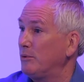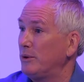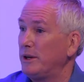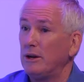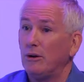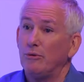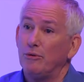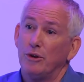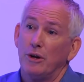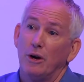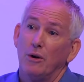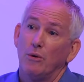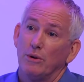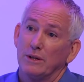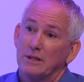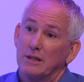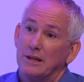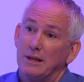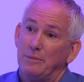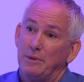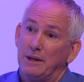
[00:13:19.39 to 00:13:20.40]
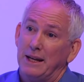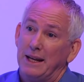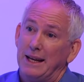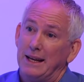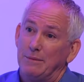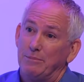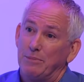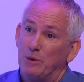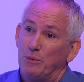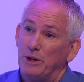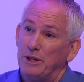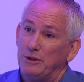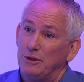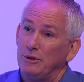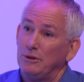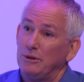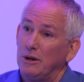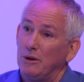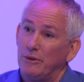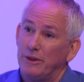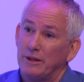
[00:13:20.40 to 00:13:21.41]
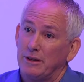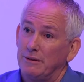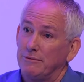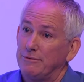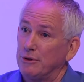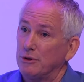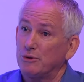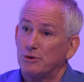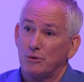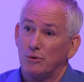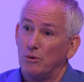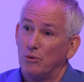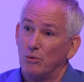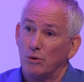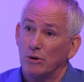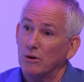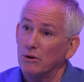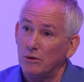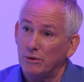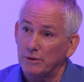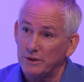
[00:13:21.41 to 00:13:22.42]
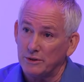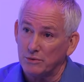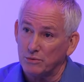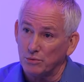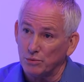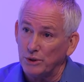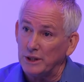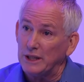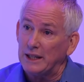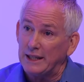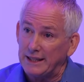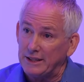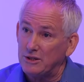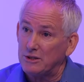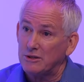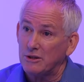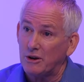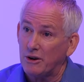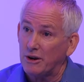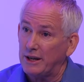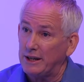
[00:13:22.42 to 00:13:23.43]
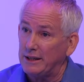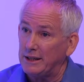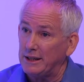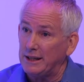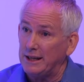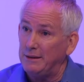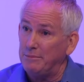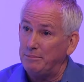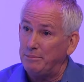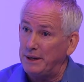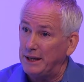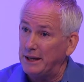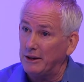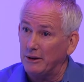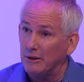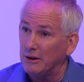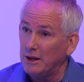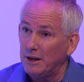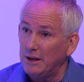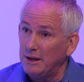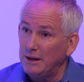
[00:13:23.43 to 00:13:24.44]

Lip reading: We don't know what's coming in, but we do know that the virtual world is really starting to get bigger.